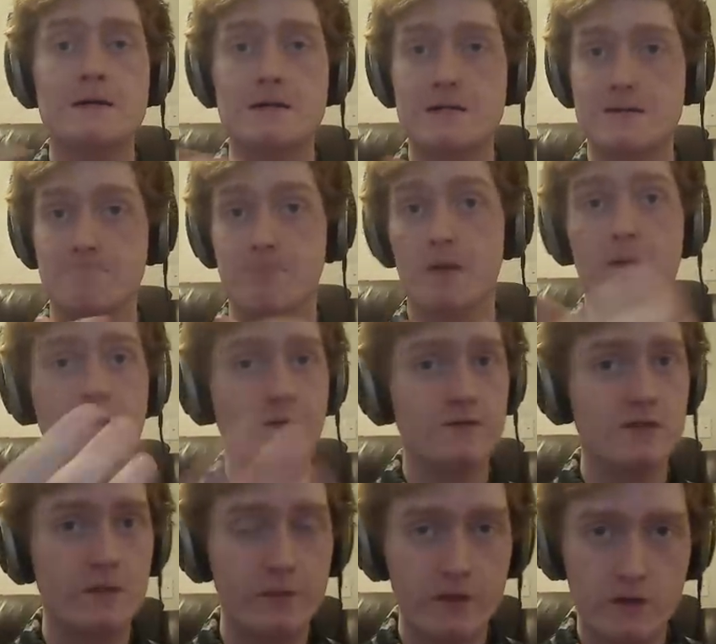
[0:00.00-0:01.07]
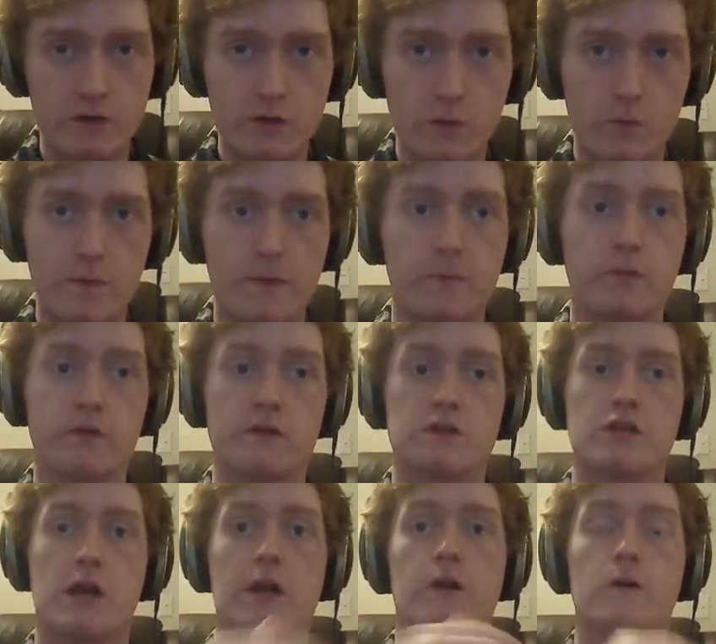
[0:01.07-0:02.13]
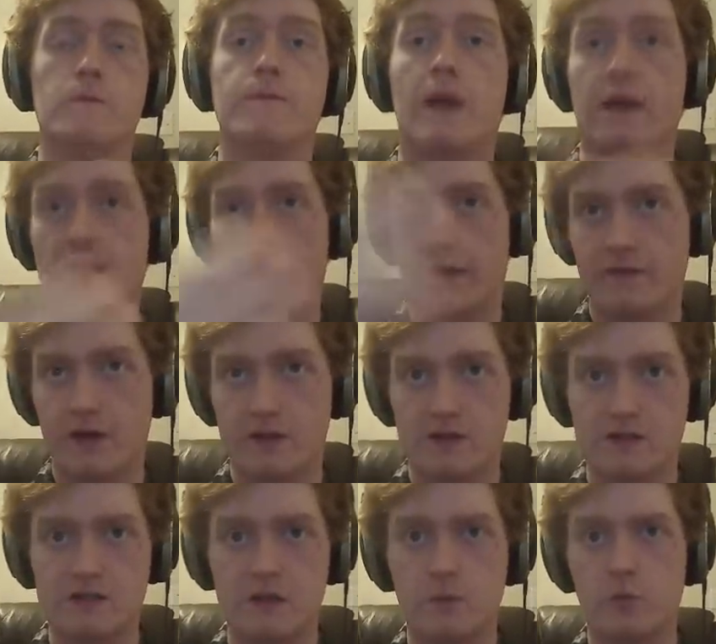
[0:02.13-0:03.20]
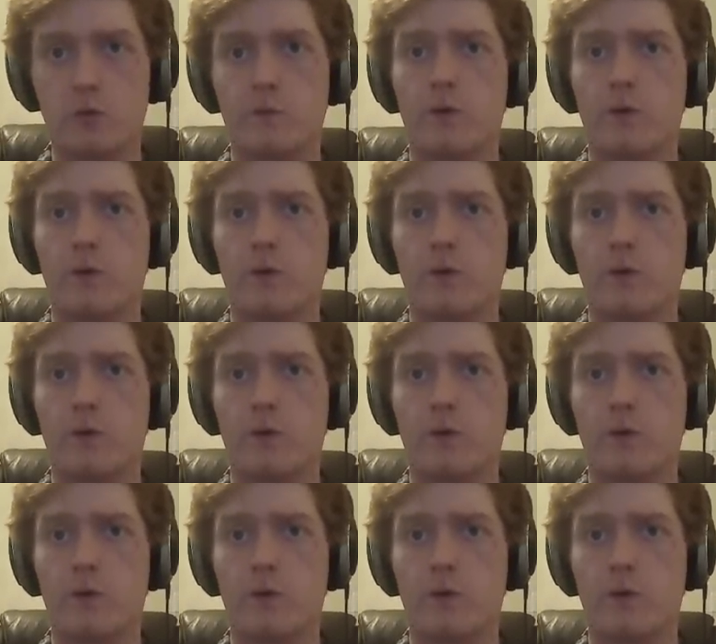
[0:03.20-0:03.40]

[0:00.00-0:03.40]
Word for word: um, maybe even something to do with people in the channel. Now that I've got the Steam group